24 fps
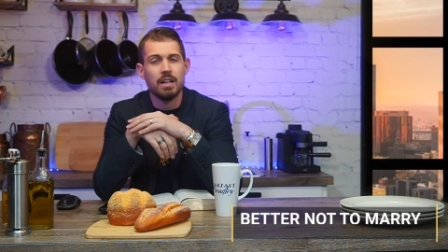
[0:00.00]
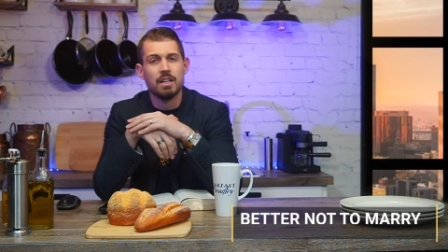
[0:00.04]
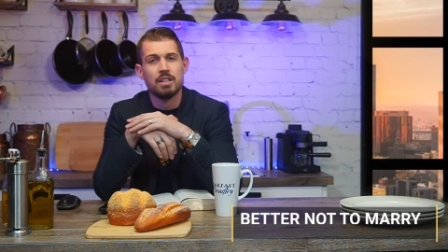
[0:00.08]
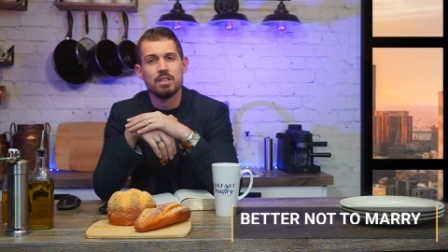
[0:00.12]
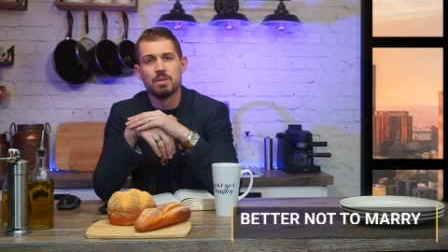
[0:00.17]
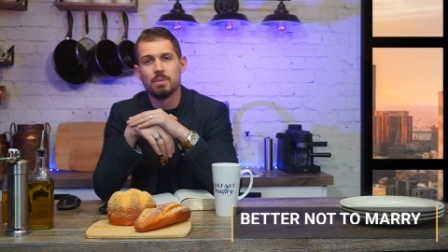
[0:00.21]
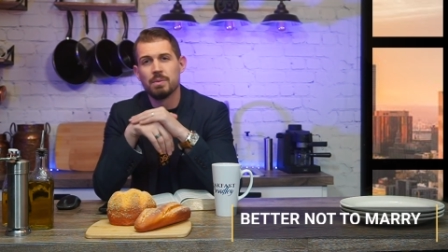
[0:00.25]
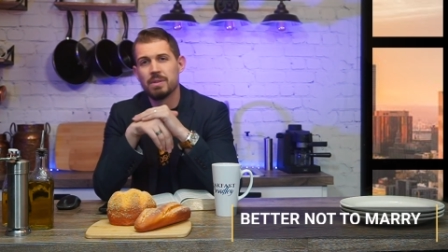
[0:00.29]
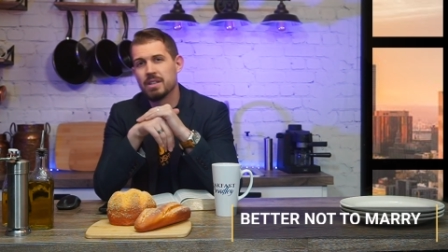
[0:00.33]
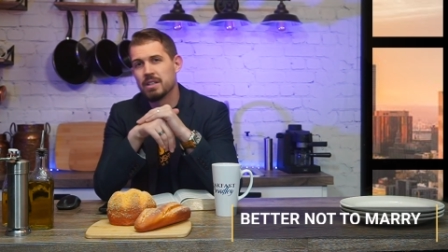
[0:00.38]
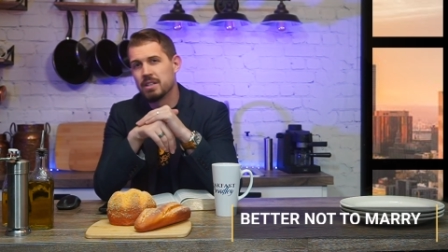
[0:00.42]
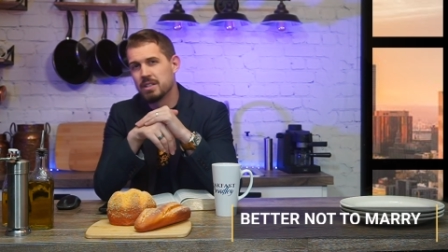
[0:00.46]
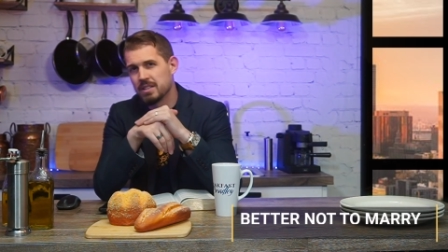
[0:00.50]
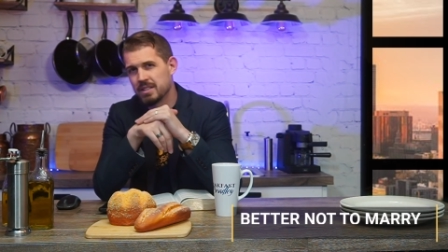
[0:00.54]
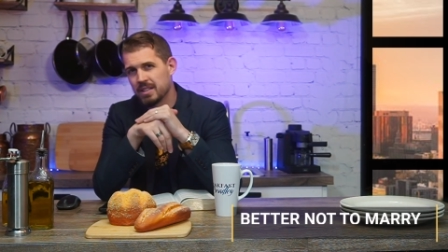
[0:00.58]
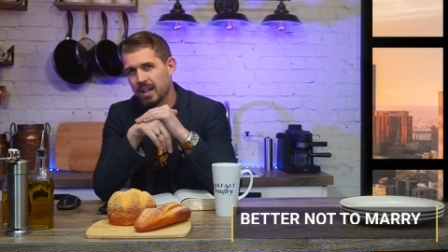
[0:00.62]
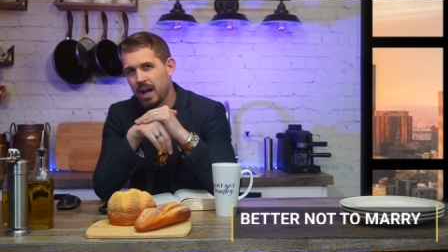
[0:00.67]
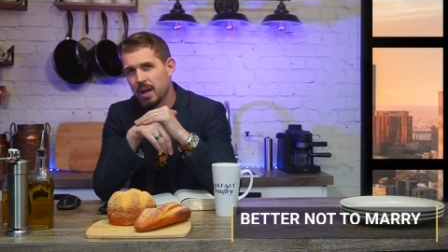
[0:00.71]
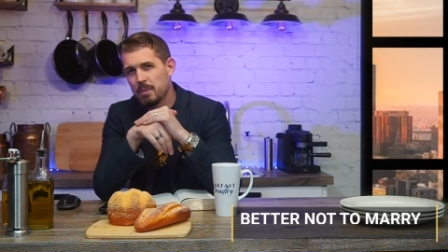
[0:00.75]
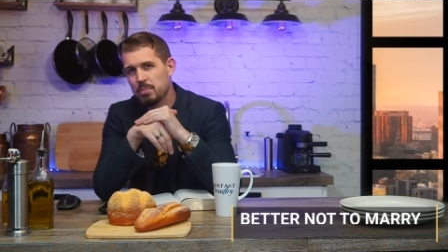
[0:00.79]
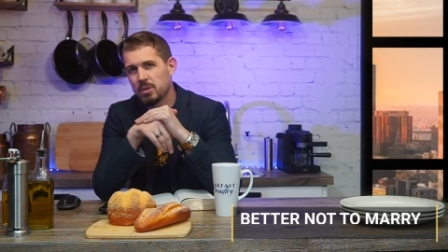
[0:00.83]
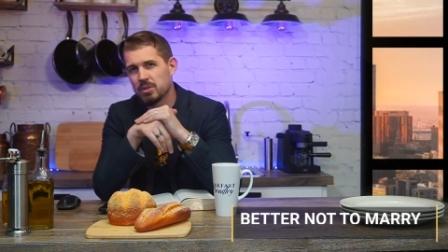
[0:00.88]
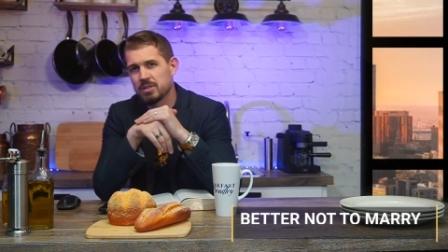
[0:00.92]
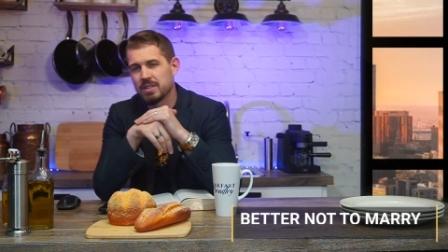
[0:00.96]
So when the
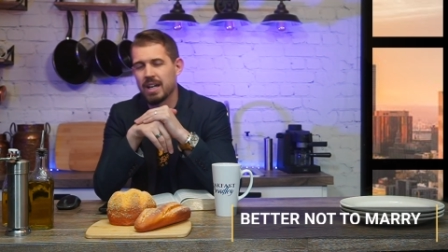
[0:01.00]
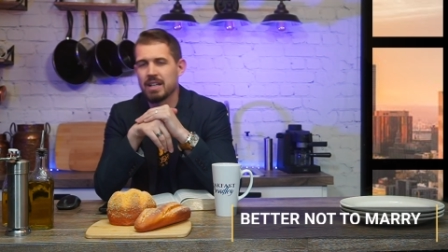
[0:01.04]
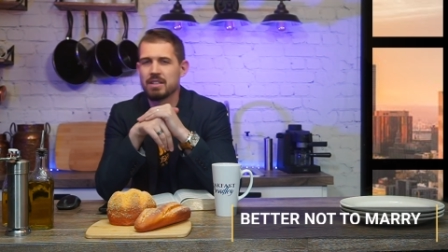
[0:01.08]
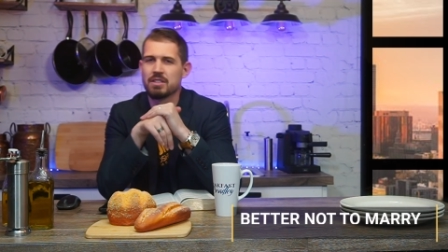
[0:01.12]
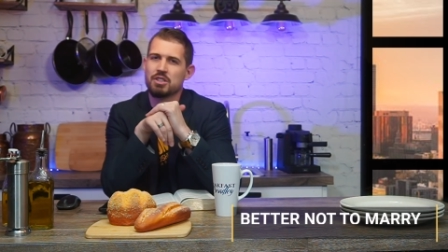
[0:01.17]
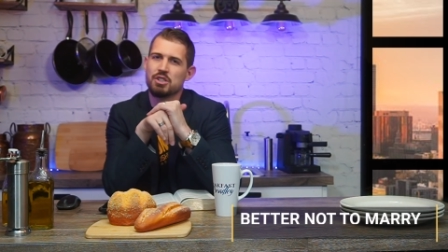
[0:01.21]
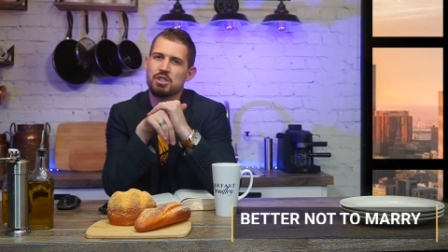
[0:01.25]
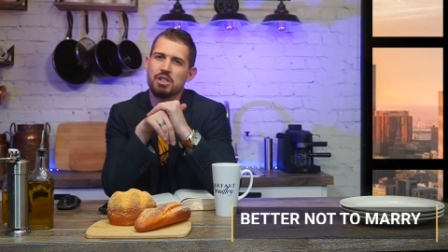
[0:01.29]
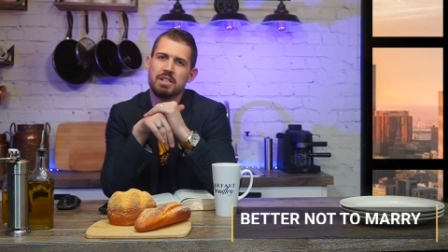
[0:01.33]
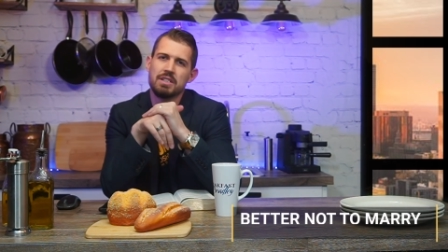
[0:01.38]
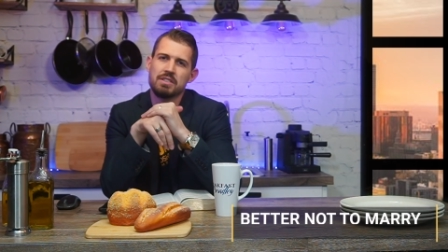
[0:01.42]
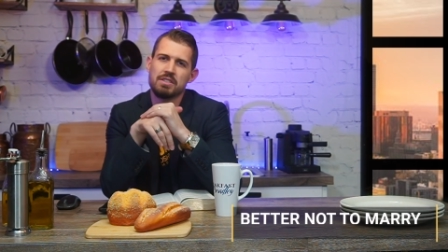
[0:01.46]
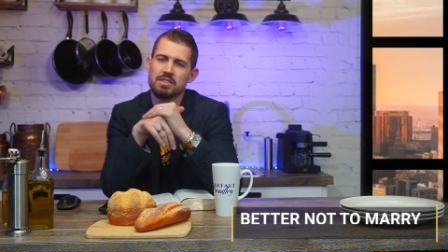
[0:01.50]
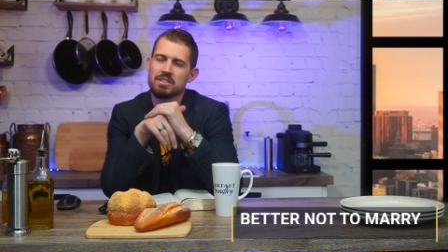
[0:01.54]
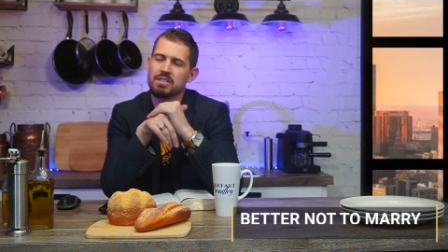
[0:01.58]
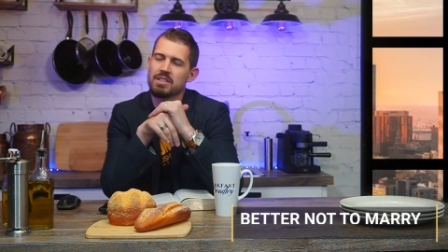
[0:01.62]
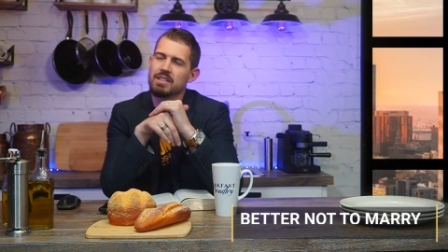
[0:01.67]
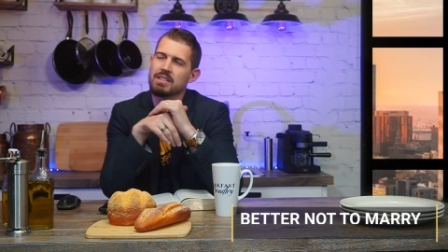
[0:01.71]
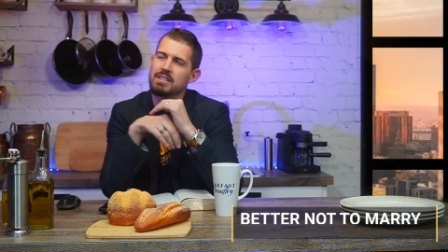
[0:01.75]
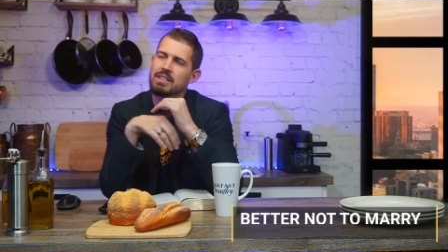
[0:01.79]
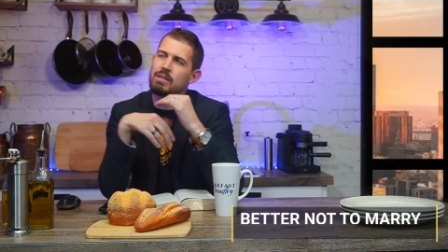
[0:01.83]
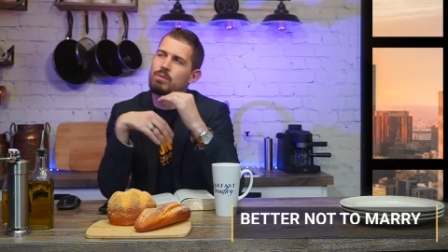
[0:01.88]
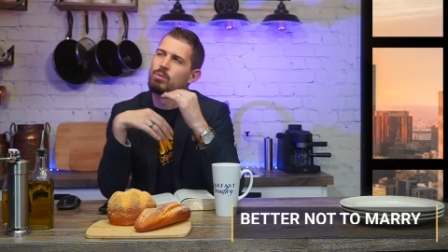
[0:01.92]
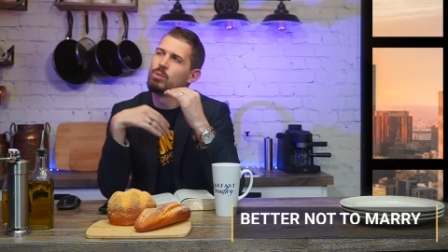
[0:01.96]
disciples ask Jesus,
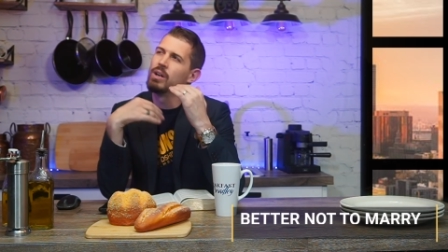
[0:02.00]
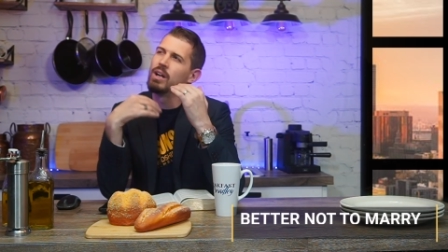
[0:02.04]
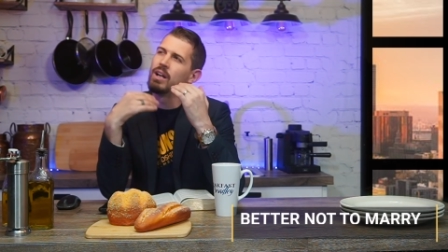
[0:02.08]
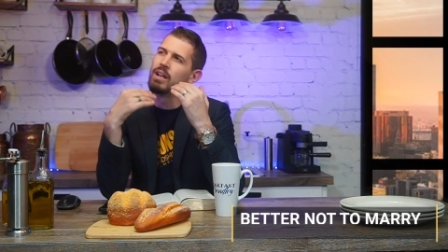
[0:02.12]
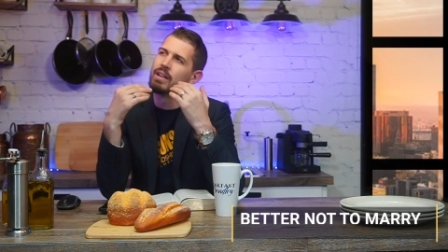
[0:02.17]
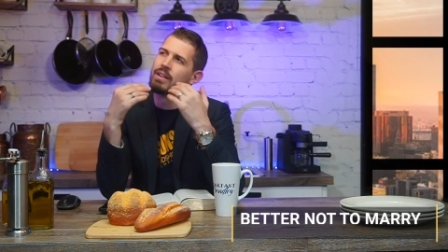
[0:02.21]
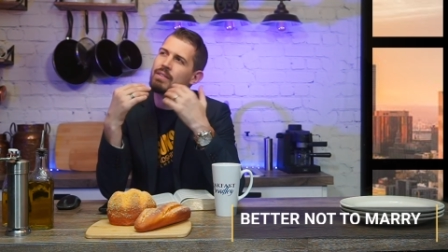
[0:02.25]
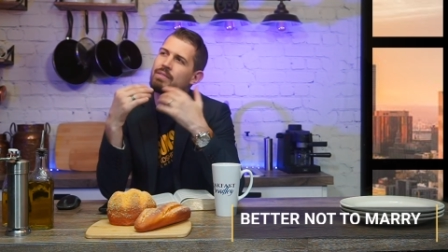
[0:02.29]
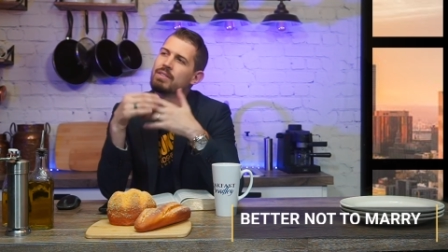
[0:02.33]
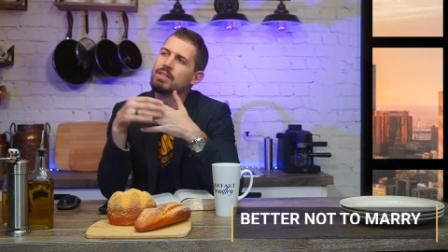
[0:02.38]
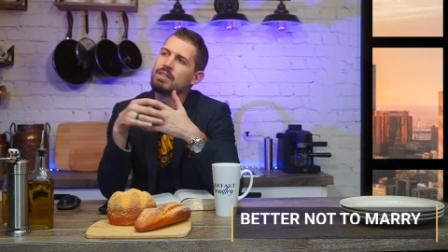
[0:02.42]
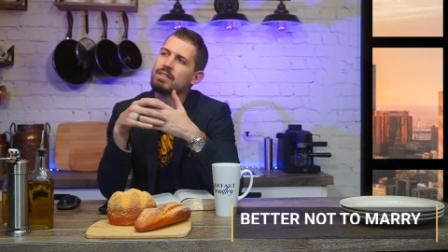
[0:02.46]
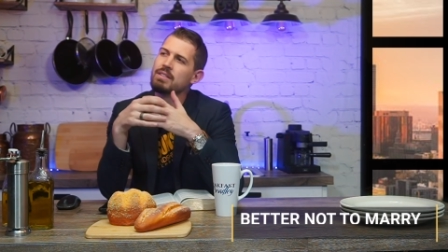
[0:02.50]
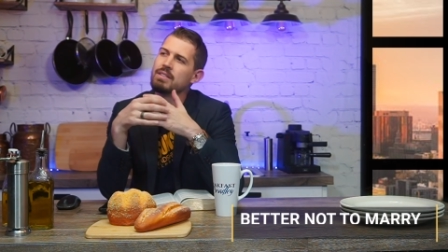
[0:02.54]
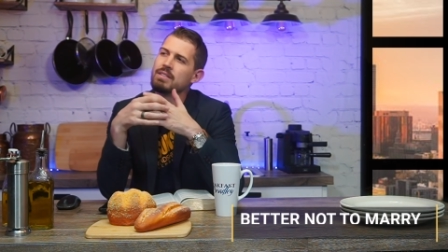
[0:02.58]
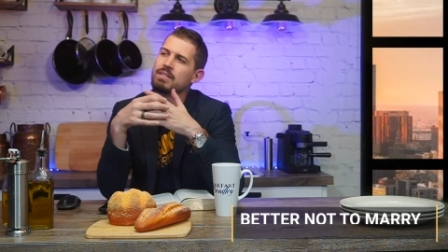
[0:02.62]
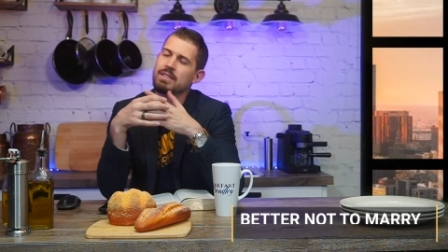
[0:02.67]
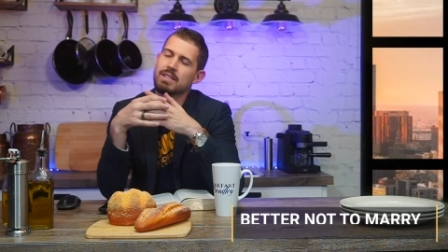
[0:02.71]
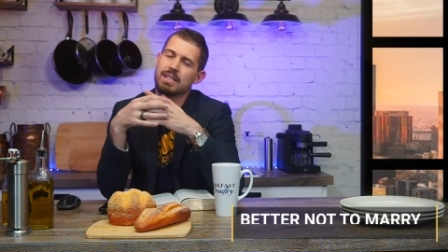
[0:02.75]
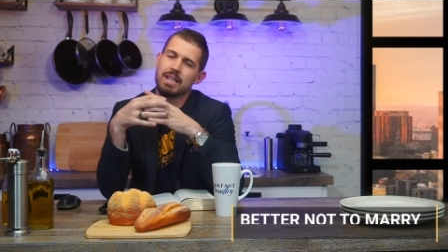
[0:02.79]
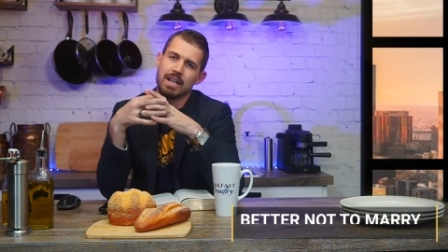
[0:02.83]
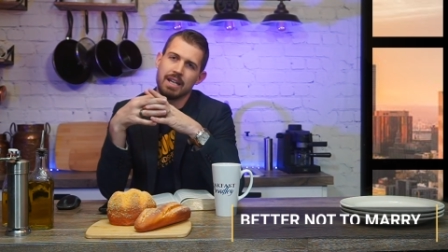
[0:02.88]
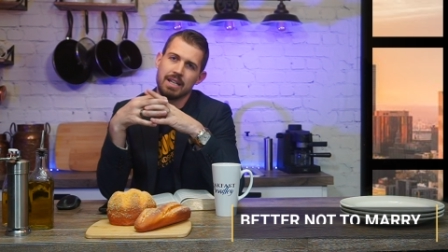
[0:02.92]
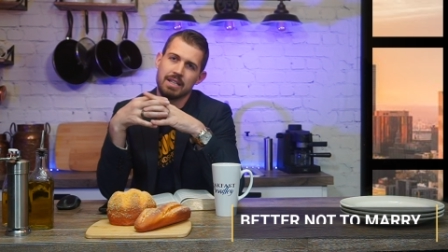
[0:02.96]
they say, well, if this is
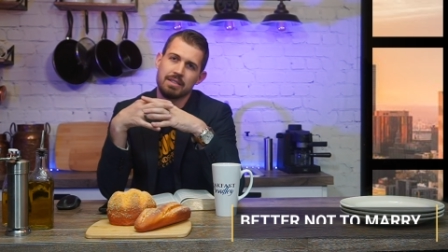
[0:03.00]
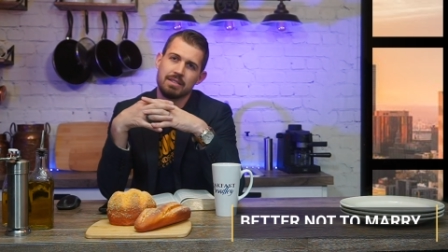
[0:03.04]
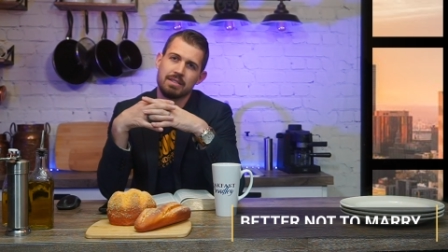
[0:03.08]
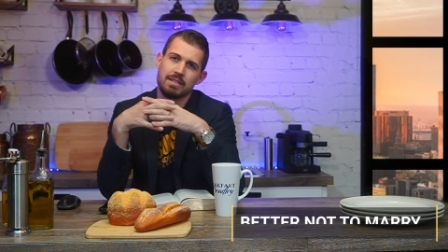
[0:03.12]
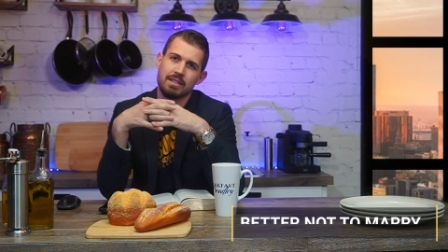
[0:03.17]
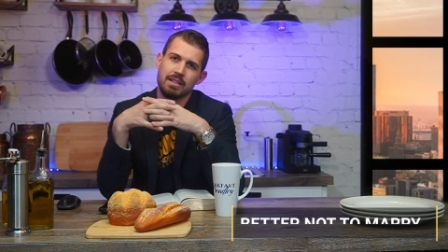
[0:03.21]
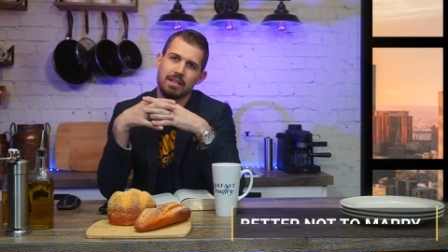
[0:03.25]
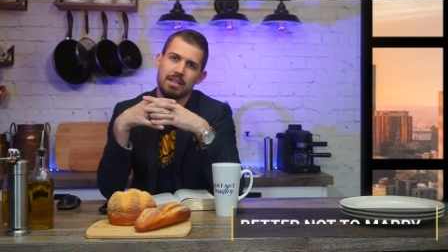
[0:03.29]
the case,